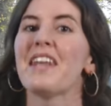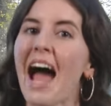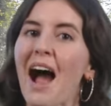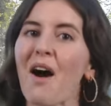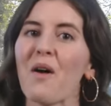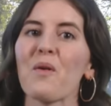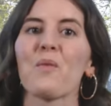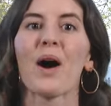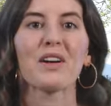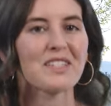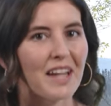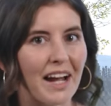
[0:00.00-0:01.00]
Now,
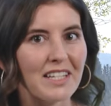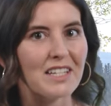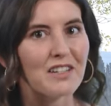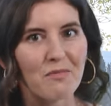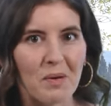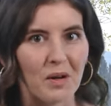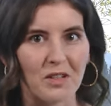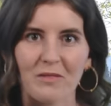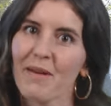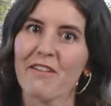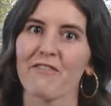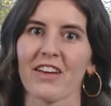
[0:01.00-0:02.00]
while sizes of pearls
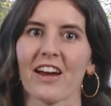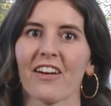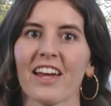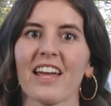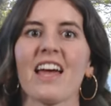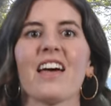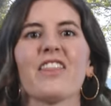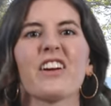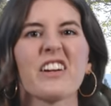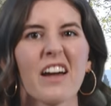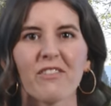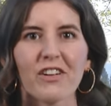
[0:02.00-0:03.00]
may vary,
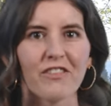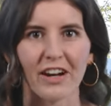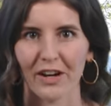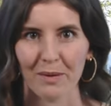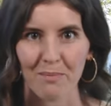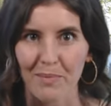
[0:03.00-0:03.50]
they're never very